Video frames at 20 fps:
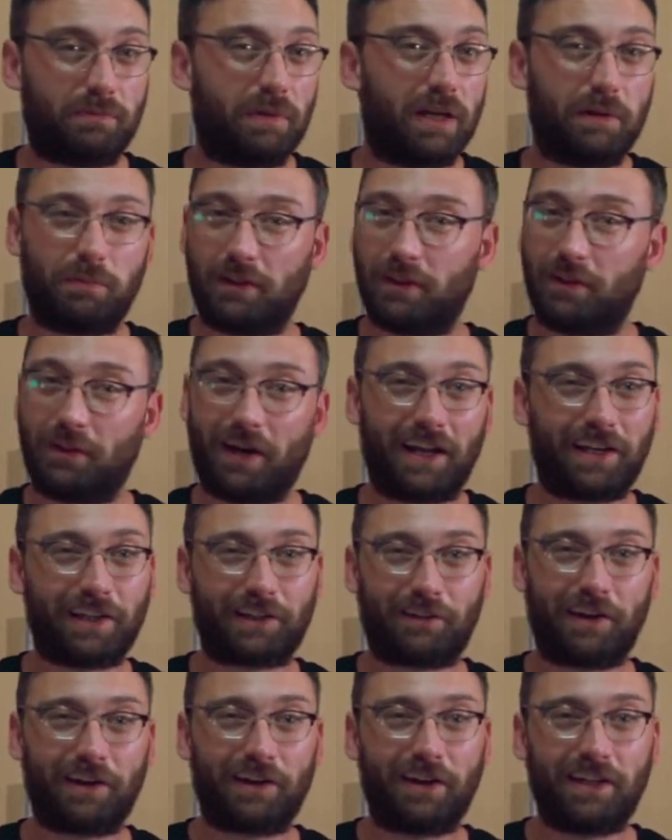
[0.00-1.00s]
Maybe you had a
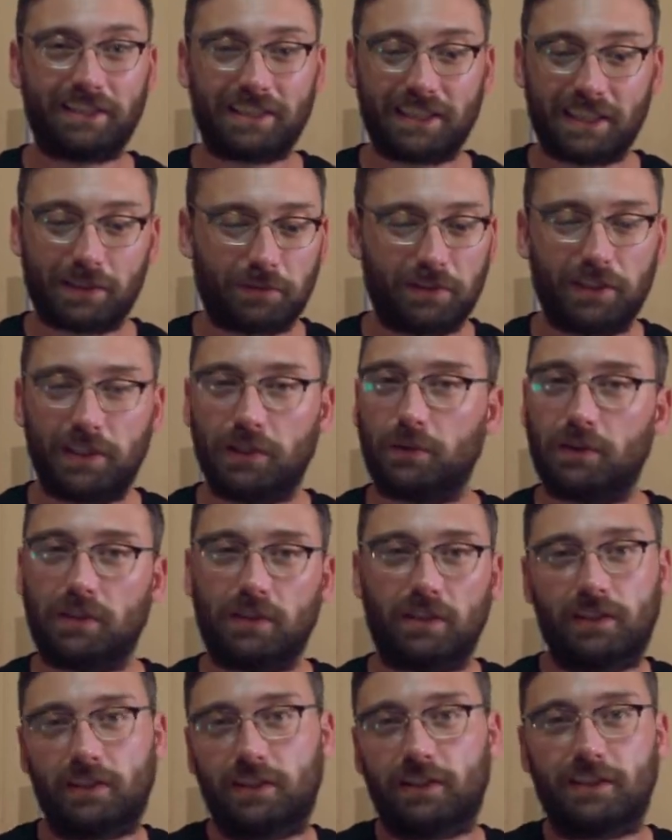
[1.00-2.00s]
great idea when you were
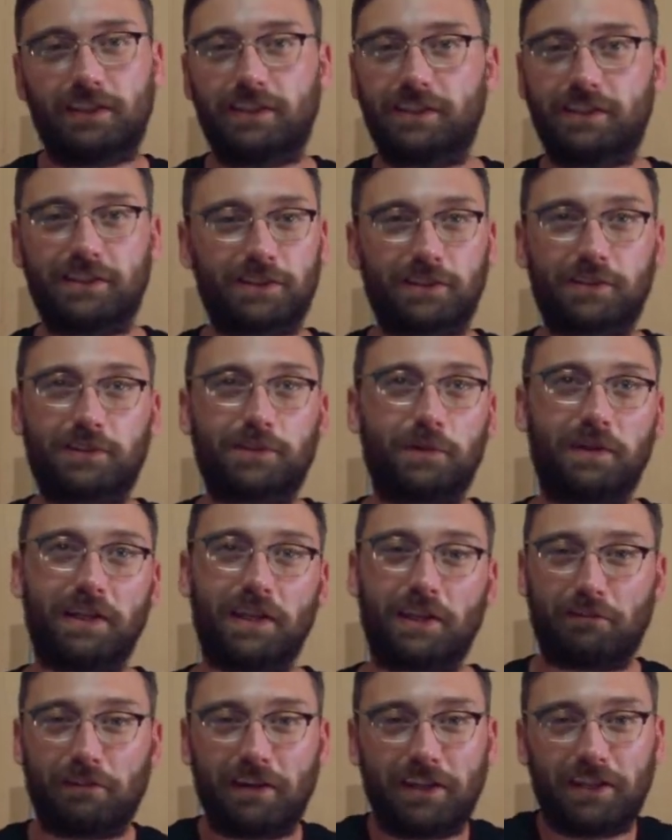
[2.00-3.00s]

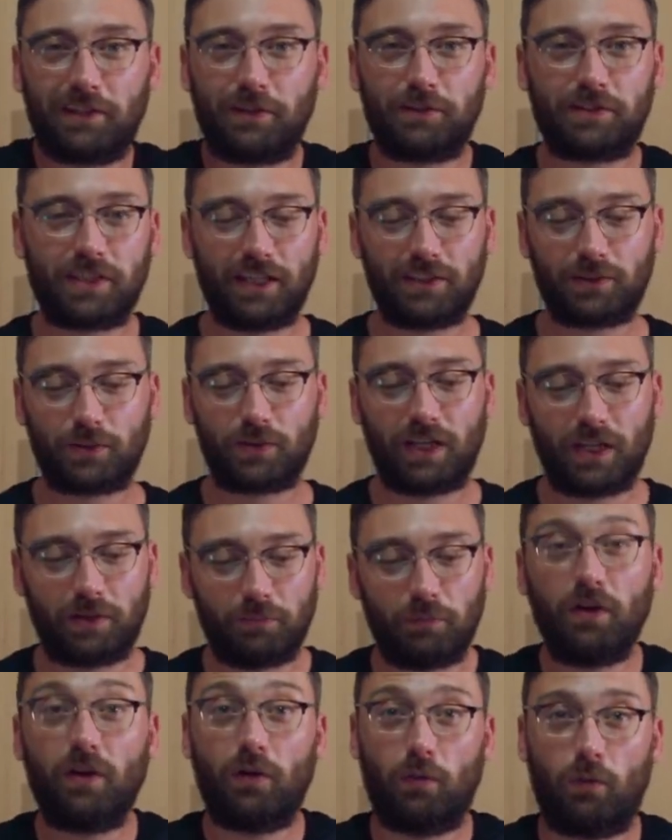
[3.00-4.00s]
23 that you changed your
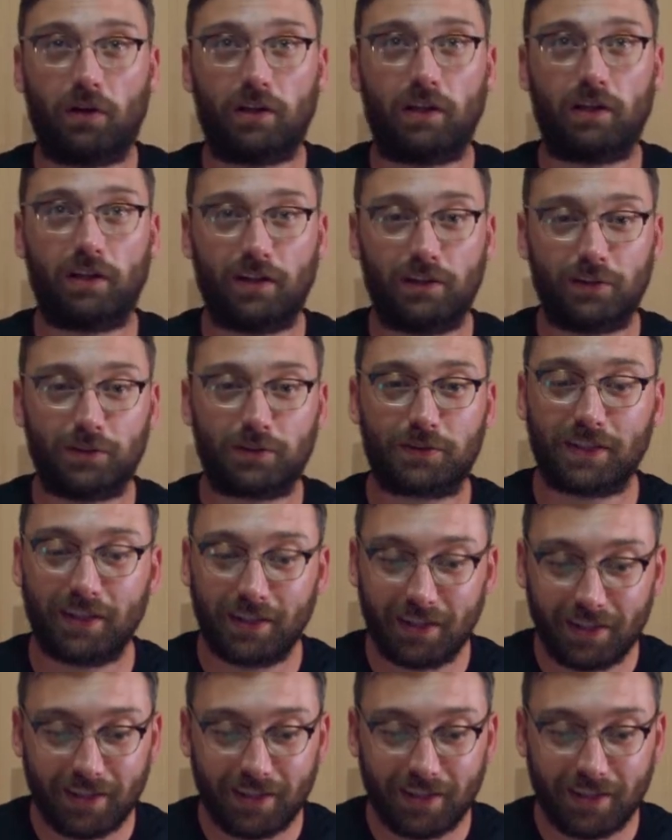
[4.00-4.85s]
name, one of those.